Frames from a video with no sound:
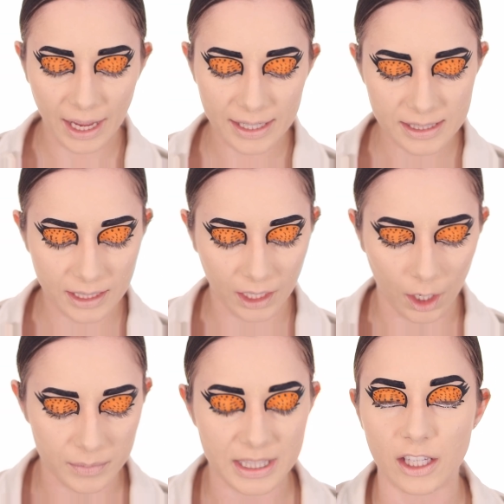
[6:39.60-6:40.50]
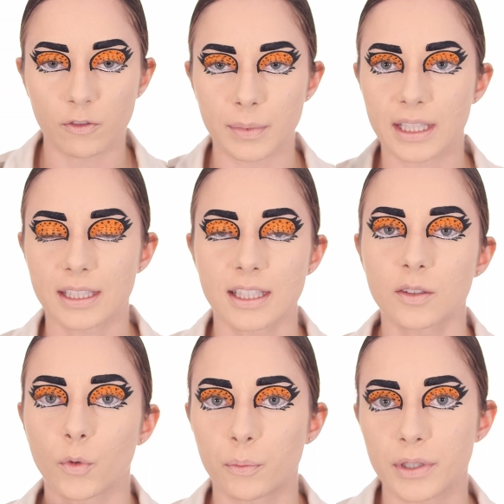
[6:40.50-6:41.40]
size, come save me. This
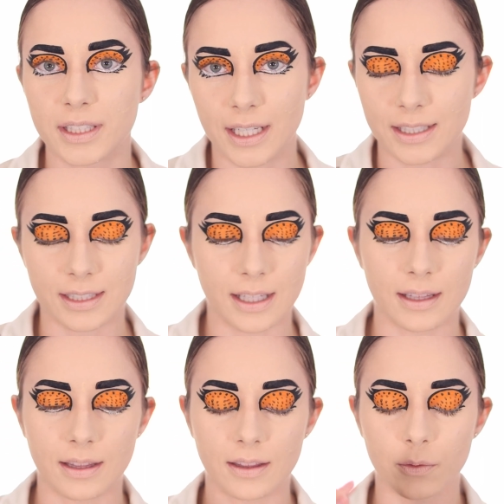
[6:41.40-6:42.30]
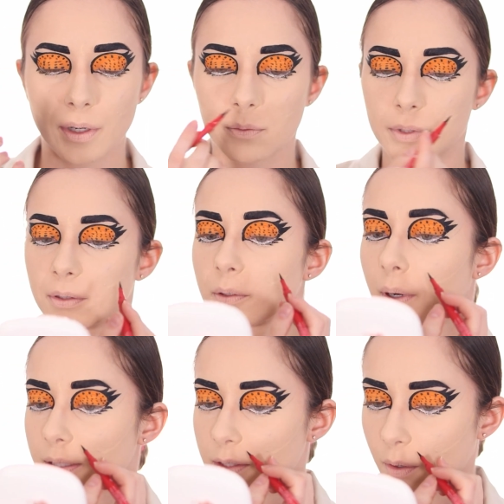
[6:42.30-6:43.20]
is more precise than the Rare Beauty
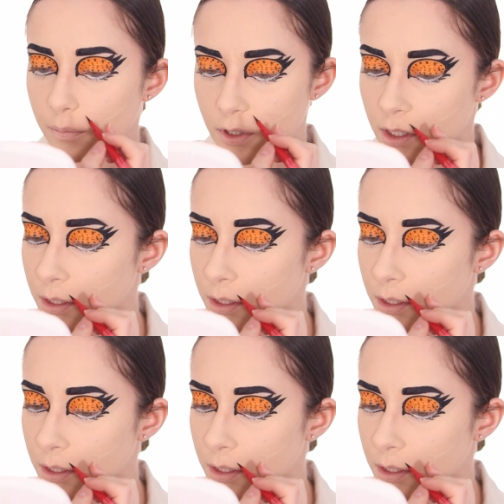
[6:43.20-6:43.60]
one, so I'm